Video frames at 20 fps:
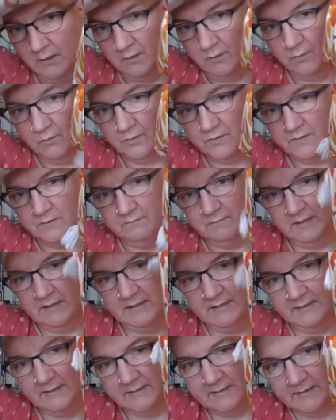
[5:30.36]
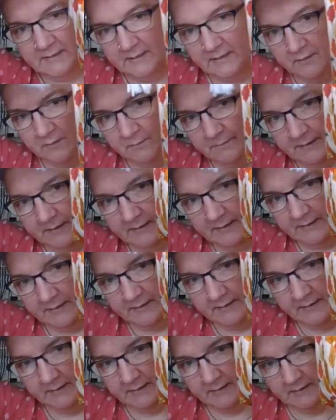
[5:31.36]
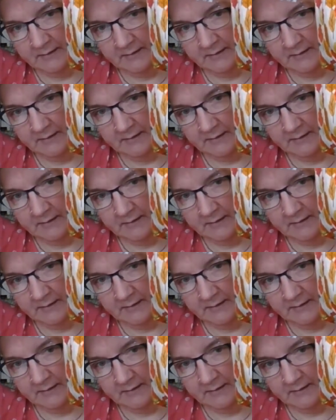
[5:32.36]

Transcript: Autumn in Nidderdale bag.